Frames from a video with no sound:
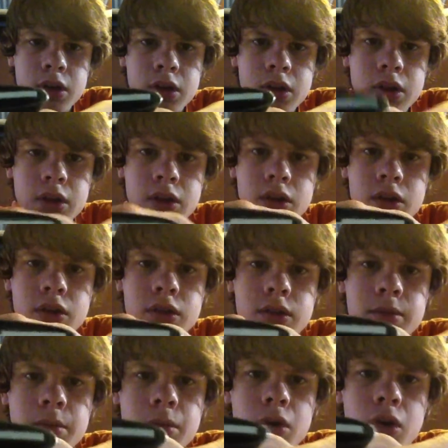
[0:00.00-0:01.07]
There's a
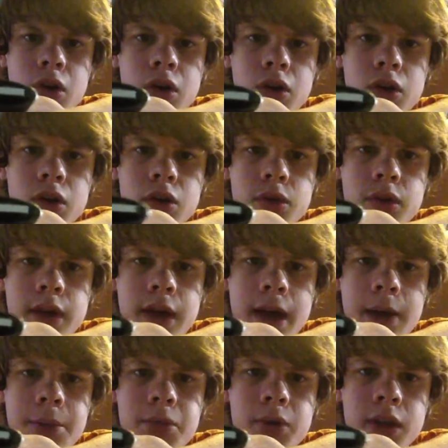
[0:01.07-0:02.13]
small little
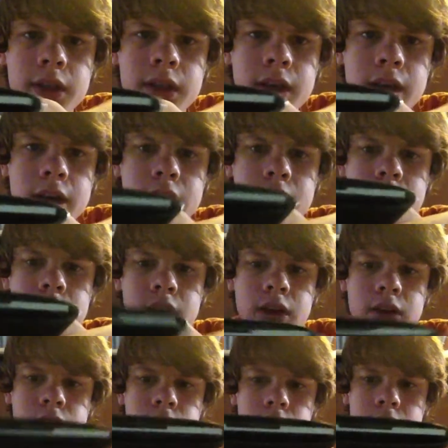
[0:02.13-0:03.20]
gap right there,
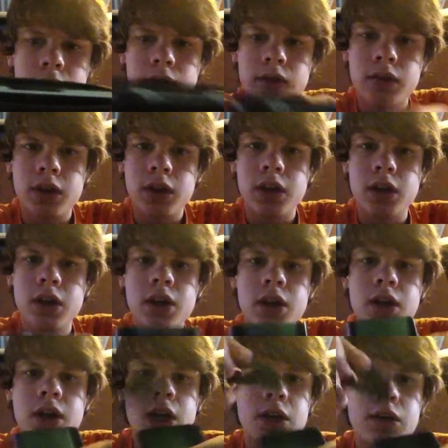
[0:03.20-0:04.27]
as you can see.
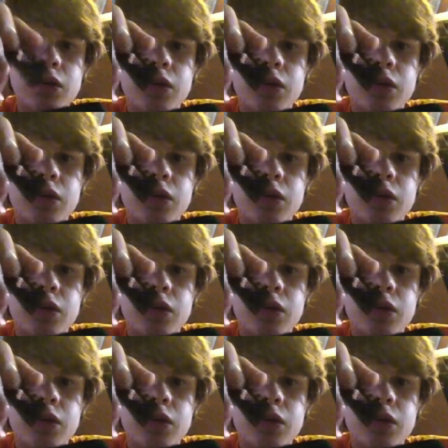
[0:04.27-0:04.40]
You're just